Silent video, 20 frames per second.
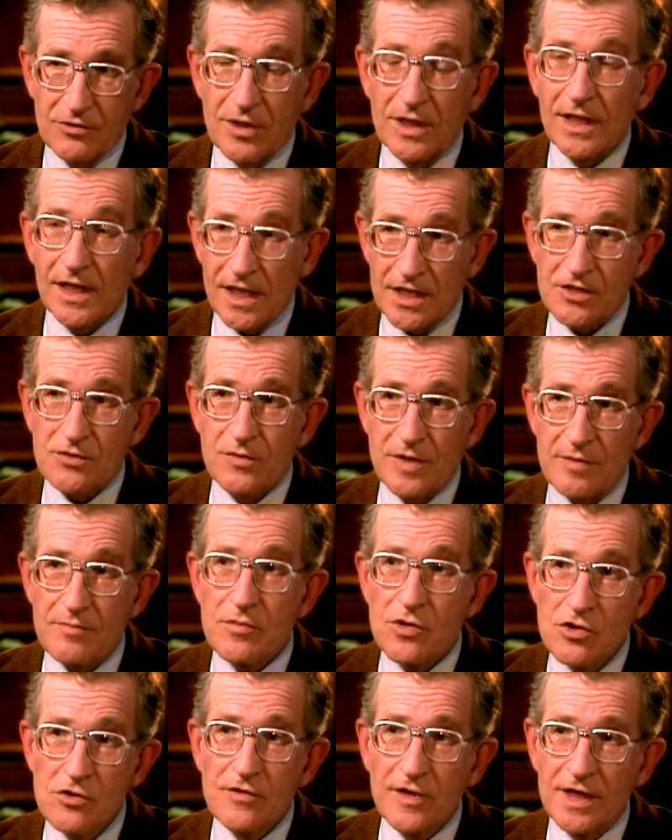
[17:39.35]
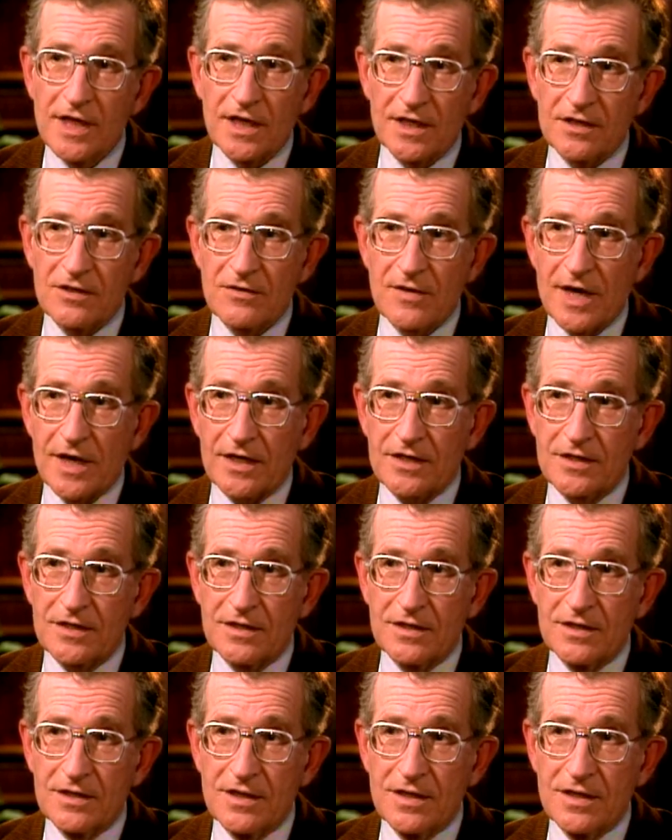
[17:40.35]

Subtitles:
unless we move in that direction,